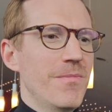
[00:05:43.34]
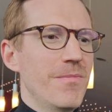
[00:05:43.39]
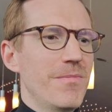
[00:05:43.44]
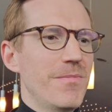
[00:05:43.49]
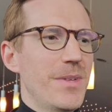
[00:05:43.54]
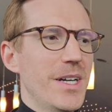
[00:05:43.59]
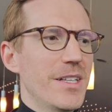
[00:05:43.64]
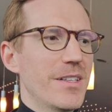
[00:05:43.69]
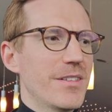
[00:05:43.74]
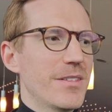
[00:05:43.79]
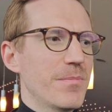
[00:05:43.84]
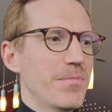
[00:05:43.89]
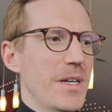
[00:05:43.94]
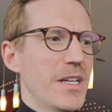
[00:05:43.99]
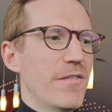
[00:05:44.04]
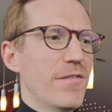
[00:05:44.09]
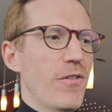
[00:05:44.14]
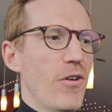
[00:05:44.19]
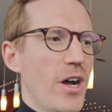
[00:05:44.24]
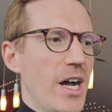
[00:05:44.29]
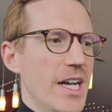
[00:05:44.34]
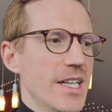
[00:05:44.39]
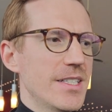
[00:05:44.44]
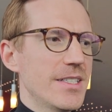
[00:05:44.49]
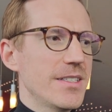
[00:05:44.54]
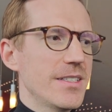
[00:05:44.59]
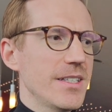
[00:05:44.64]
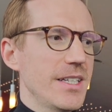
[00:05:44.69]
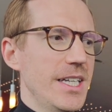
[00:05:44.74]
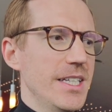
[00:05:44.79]
But for
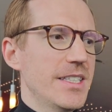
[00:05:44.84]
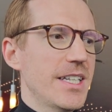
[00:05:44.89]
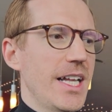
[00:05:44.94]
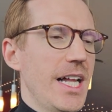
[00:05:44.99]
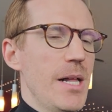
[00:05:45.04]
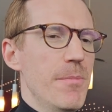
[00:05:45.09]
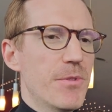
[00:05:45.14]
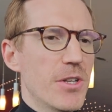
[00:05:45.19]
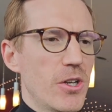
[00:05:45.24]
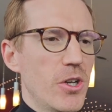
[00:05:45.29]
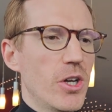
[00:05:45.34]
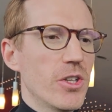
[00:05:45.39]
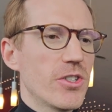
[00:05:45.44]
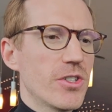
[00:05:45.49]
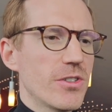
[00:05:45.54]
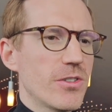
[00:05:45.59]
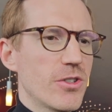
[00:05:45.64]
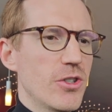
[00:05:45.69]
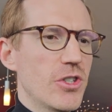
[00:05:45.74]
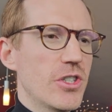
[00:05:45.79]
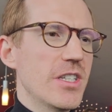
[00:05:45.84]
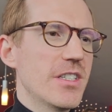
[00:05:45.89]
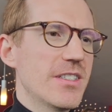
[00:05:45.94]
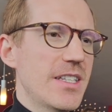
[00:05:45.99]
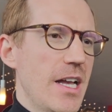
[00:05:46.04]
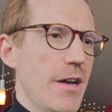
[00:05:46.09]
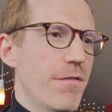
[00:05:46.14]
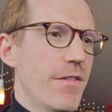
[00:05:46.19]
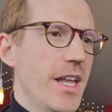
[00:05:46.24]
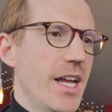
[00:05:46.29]
us, it helped a lot to just
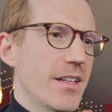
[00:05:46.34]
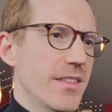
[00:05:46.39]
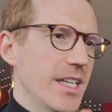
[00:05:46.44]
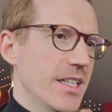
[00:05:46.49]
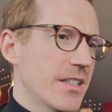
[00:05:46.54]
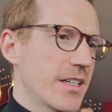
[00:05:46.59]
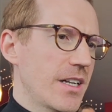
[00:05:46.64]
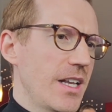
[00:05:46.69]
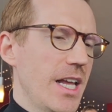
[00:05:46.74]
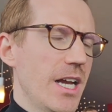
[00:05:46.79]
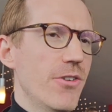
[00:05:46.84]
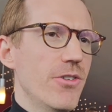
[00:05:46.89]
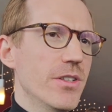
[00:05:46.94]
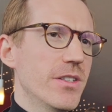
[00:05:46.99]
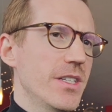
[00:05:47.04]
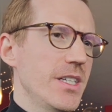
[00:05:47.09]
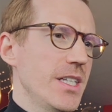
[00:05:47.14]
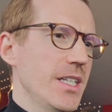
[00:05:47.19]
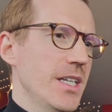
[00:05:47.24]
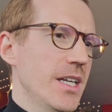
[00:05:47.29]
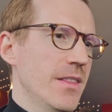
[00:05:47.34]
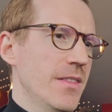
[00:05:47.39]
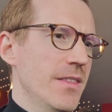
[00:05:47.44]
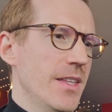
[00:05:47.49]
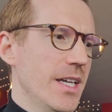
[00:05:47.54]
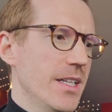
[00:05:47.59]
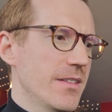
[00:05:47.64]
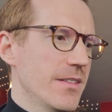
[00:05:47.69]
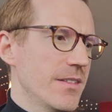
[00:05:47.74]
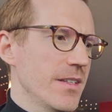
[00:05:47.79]
have like that clarity and
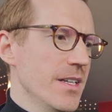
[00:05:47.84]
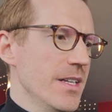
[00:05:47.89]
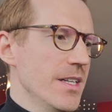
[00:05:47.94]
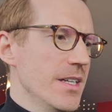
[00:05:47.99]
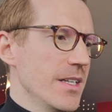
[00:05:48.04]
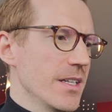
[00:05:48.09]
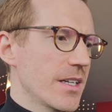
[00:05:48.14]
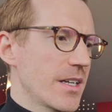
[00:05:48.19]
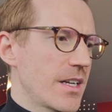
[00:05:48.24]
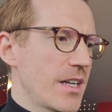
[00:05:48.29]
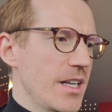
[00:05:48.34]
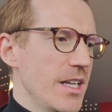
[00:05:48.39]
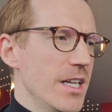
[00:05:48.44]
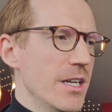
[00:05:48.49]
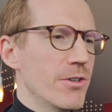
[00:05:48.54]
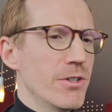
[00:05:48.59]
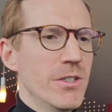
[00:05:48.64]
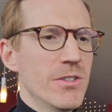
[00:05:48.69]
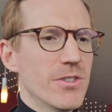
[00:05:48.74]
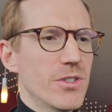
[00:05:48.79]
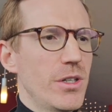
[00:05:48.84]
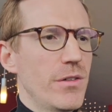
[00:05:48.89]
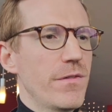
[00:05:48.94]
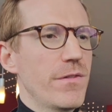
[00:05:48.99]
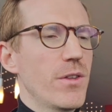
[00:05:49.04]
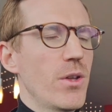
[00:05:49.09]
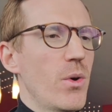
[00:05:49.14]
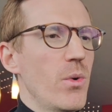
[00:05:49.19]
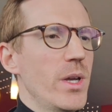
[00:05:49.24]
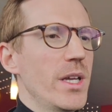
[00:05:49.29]
that clearance
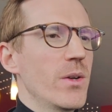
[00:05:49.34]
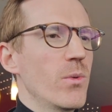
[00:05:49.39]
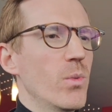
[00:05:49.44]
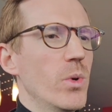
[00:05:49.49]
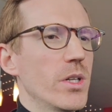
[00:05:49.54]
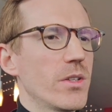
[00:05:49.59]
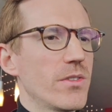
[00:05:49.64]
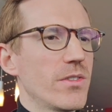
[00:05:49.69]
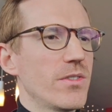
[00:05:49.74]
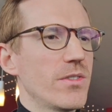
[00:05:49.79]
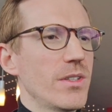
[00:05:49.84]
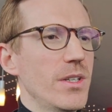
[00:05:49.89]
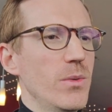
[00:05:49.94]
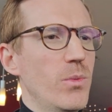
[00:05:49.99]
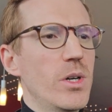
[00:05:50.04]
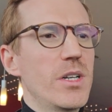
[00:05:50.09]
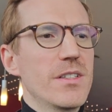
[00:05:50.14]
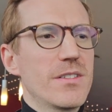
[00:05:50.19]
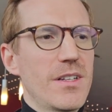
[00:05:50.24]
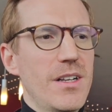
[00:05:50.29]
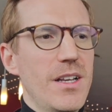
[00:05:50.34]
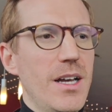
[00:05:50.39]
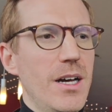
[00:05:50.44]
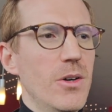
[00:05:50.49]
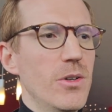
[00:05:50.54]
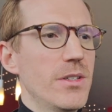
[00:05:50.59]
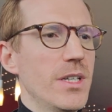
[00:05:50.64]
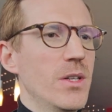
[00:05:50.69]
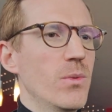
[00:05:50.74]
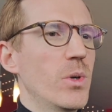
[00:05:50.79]
of knowing what is
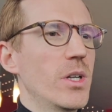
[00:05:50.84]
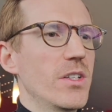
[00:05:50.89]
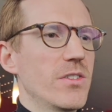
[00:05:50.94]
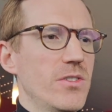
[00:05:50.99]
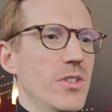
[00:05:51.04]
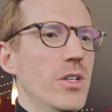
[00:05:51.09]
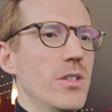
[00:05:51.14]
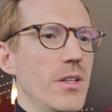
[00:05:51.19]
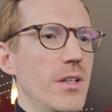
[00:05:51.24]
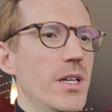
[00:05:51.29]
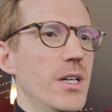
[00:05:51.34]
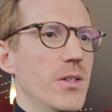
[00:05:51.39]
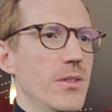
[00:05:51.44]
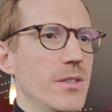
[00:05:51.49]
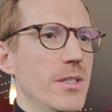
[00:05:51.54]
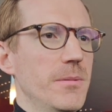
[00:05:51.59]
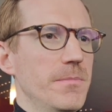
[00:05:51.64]
allowed and what is not allowed.